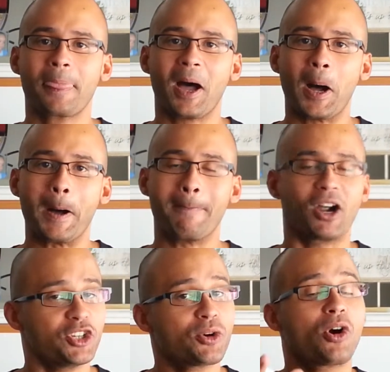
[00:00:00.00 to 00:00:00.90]
Um, are
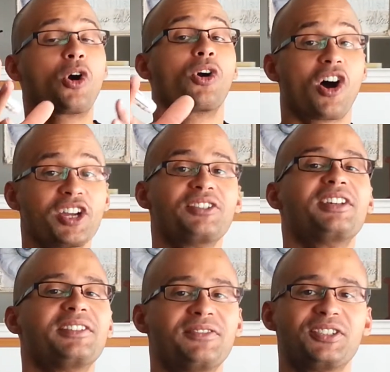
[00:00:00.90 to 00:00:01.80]
you or are you an
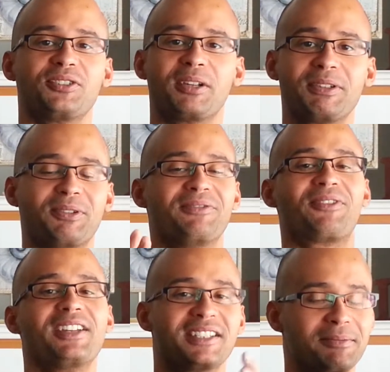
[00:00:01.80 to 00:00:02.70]
individual? Let me rephrase it.